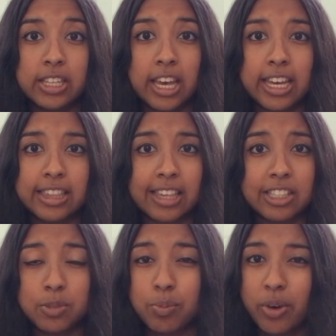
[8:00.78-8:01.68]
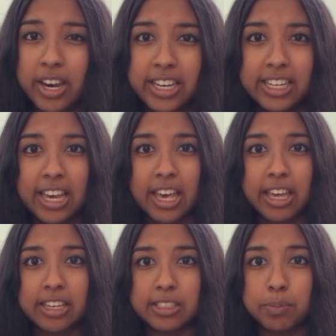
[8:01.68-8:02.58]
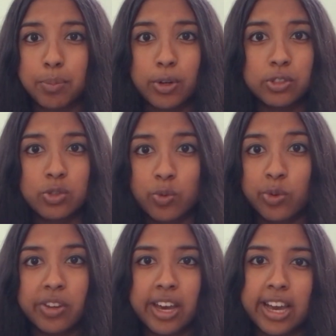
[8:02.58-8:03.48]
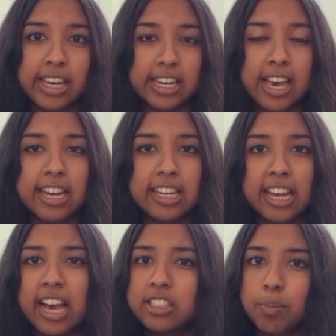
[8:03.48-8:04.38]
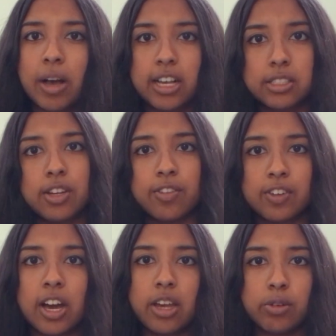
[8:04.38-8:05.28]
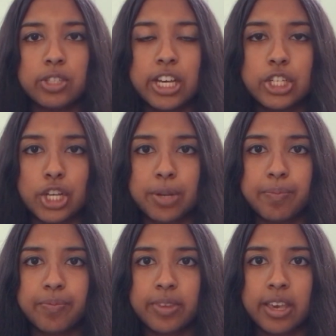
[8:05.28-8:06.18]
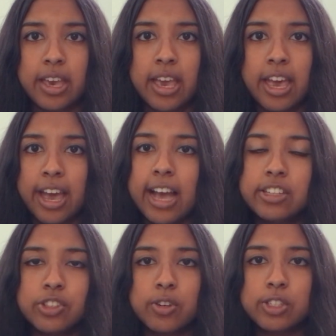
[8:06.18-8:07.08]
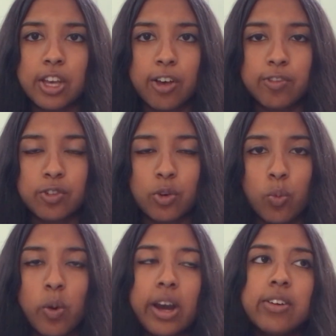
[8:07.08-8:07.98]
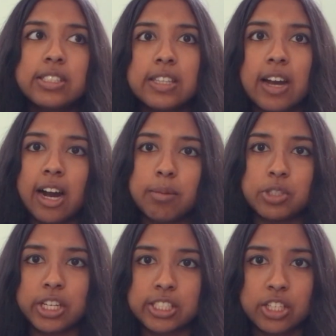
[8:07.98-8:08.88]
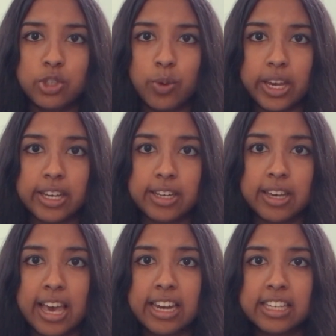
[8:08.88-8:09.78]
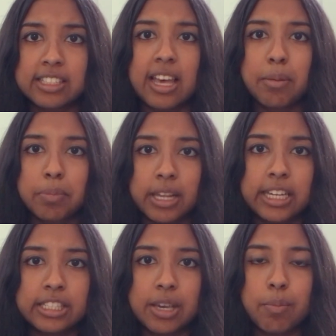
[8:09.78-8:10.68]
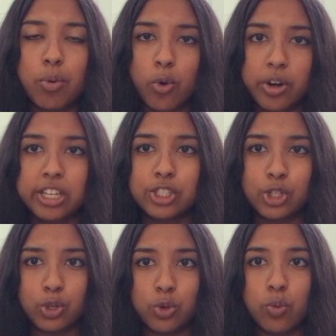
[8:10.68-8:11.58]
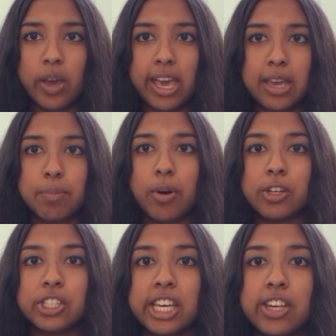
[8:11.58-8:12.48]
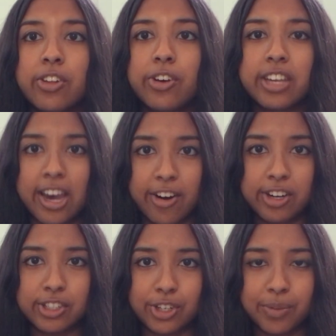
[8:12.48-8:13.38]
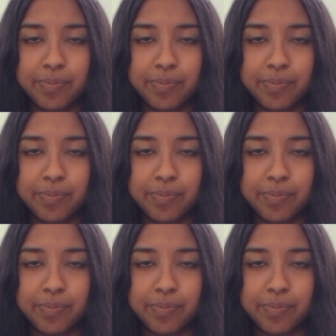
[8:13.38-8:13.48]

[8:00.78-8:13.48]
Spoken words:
light that's bright and it burns through the night, and it has a positive connotation. Ask yourself, where is the object situated, and is that place important to a particular character?